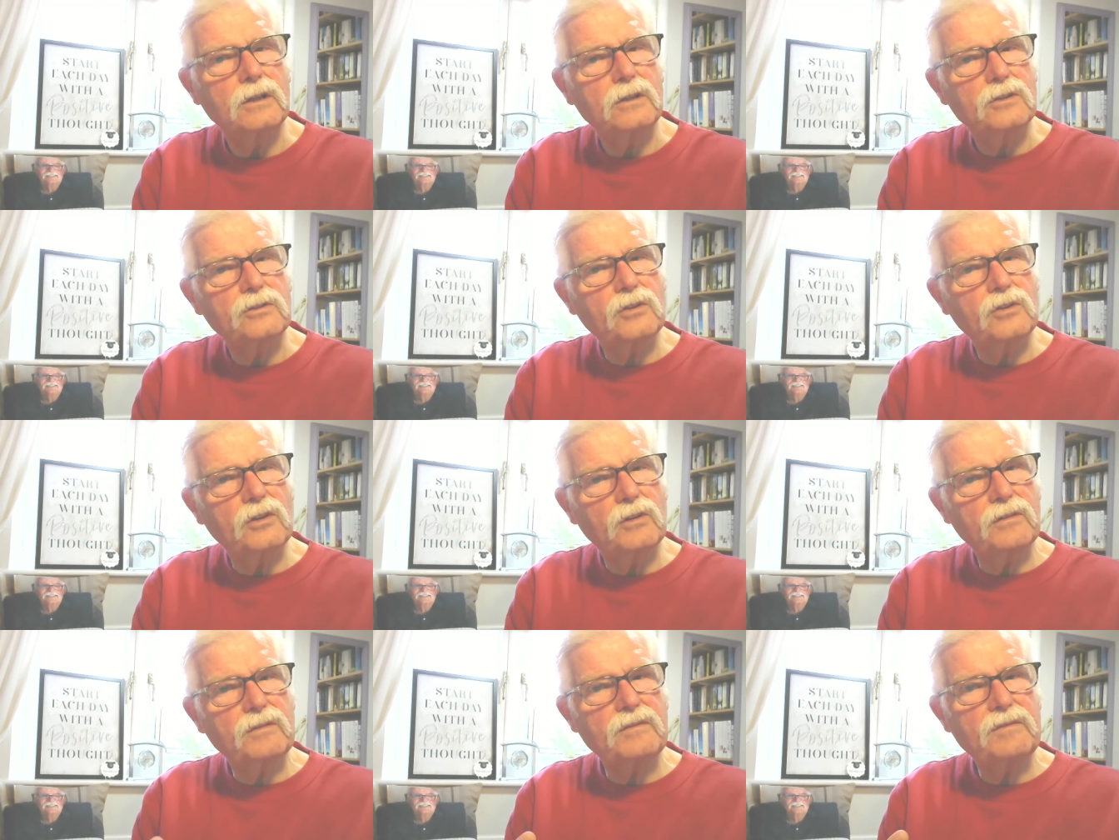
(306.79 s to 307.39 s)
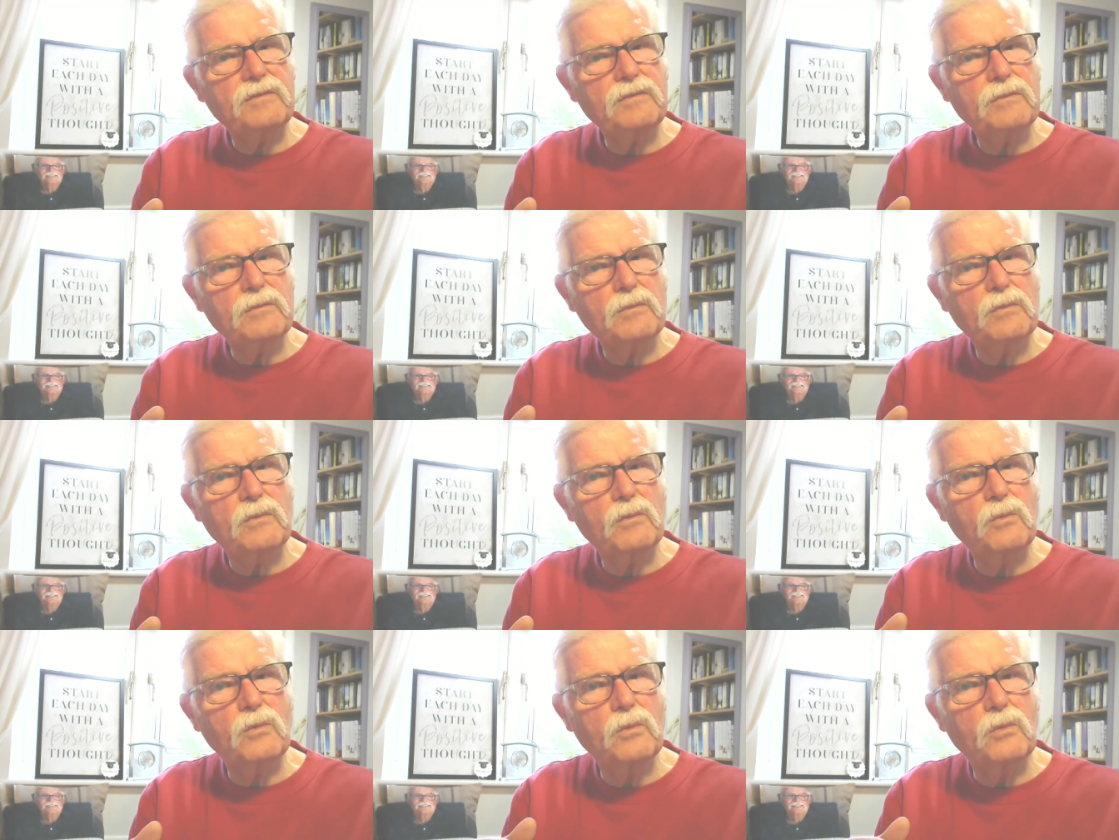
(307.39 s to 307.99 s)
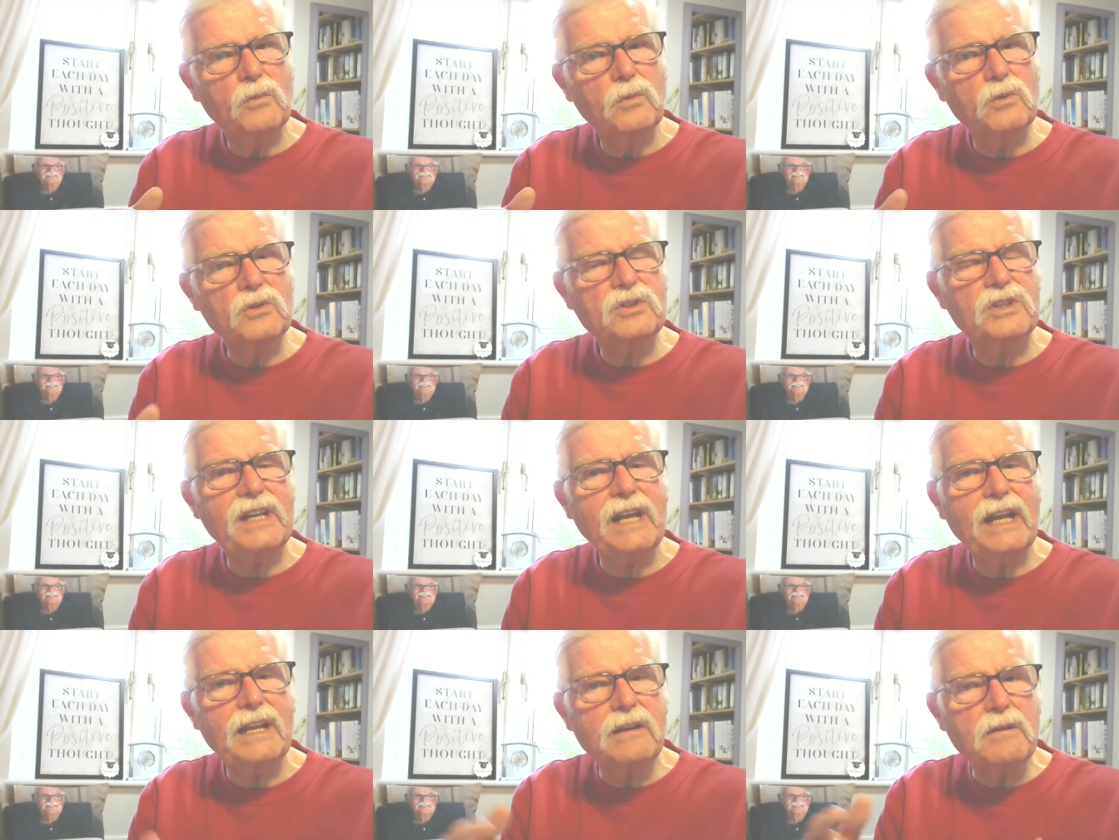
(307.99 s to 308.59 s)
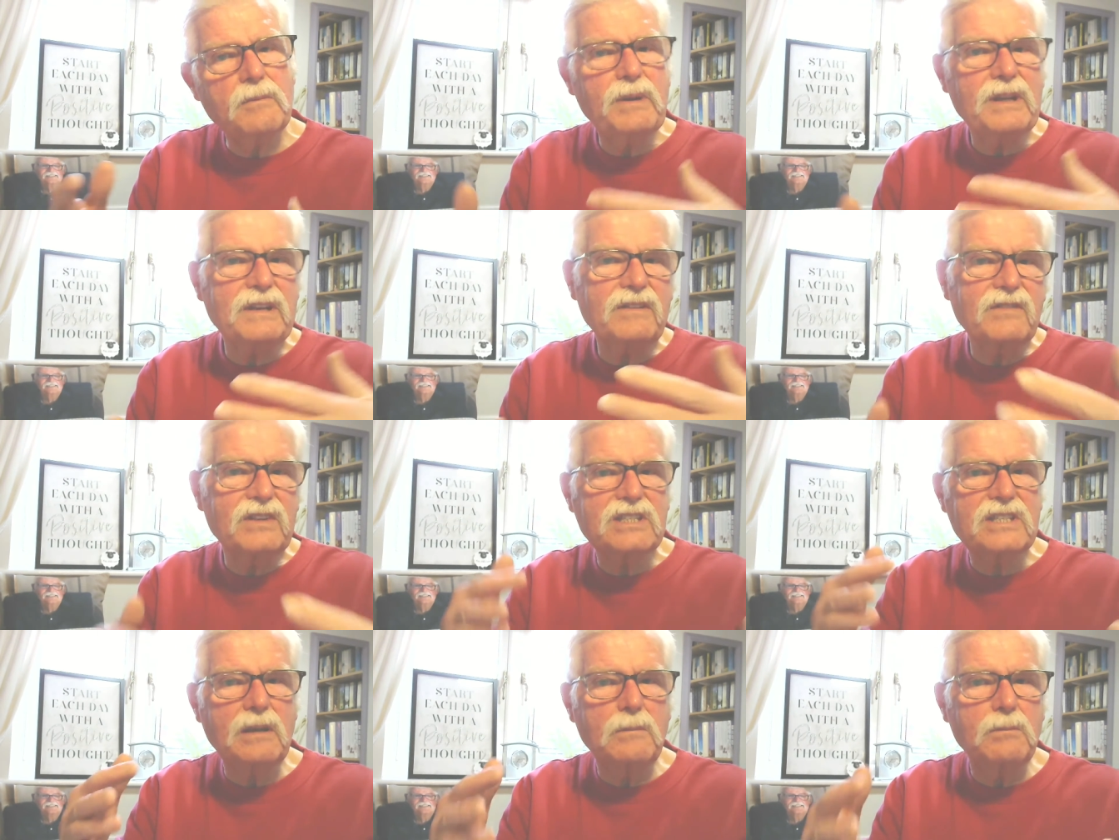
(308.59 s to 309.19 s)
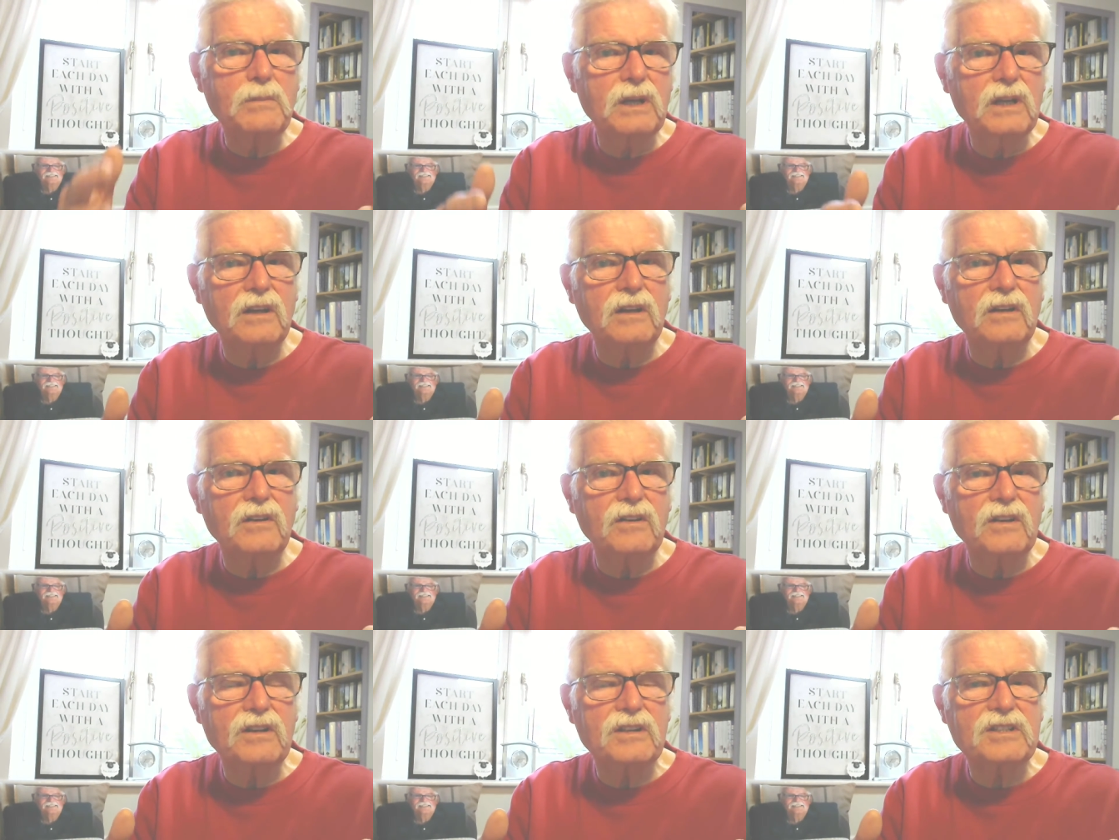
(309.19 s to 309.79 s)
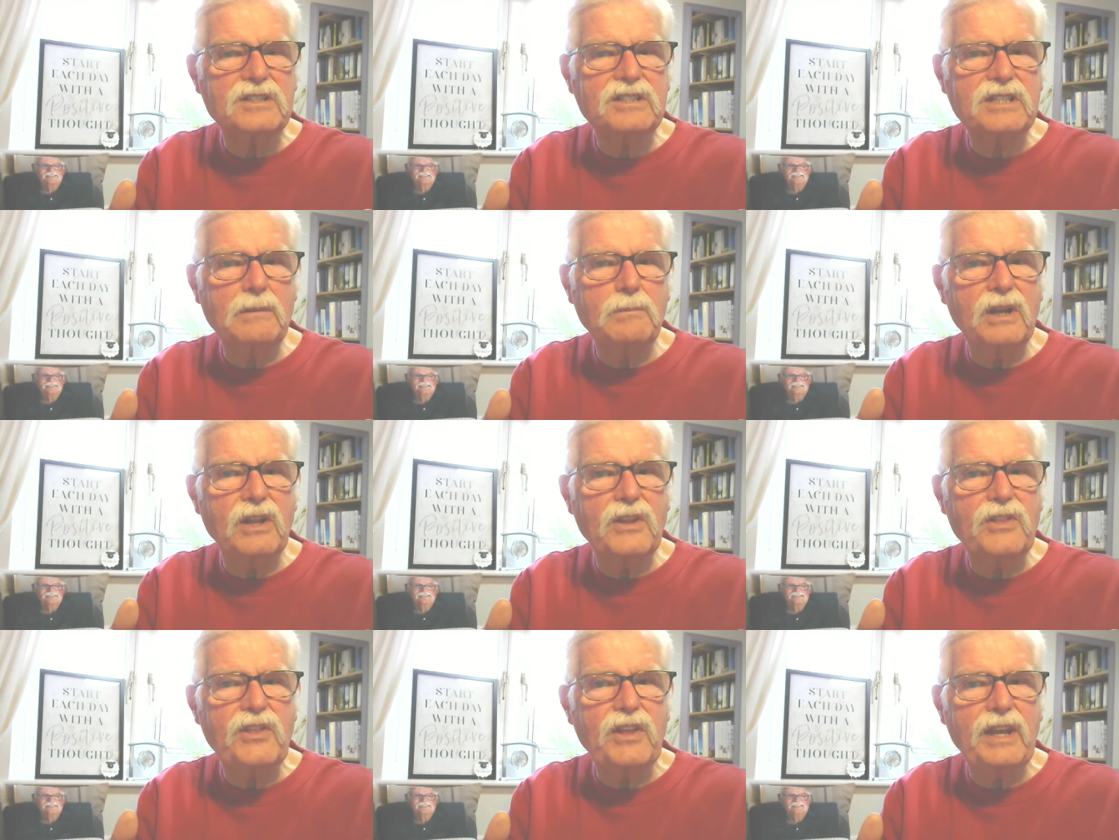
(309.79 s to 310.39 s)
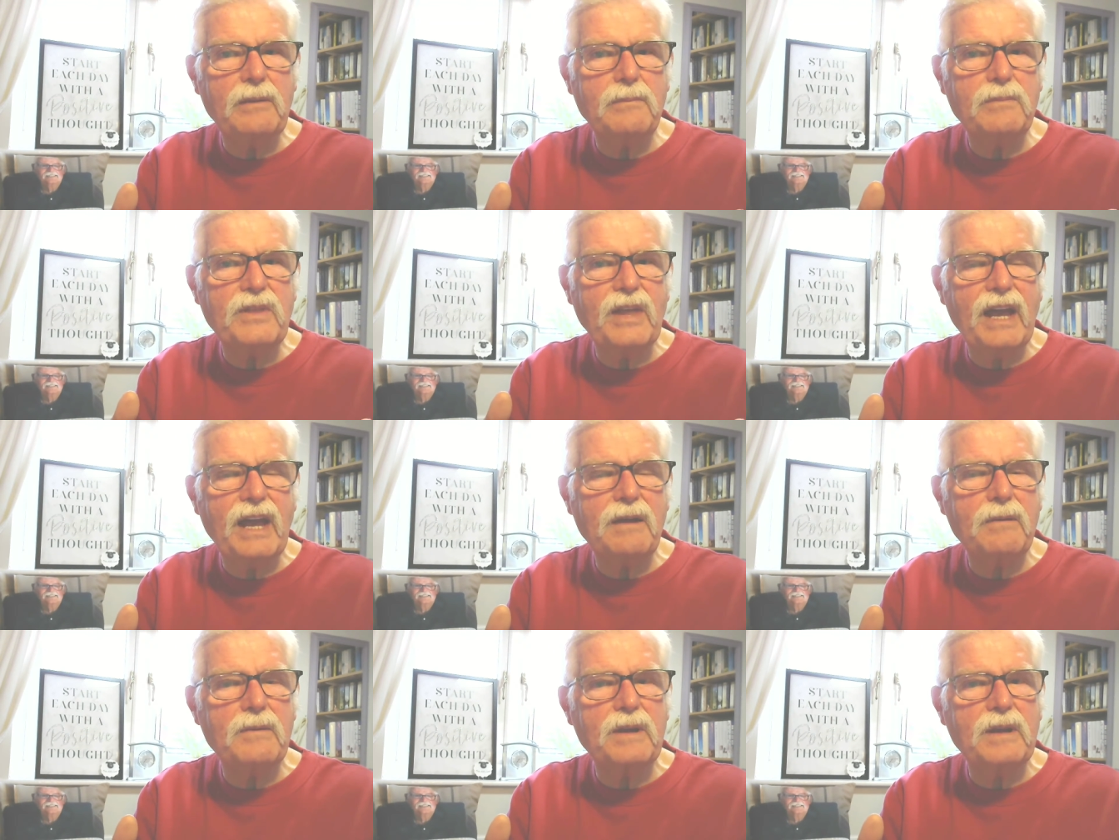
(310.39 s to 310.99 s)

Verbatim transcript: So once again, a bit of a similar a similar theme there.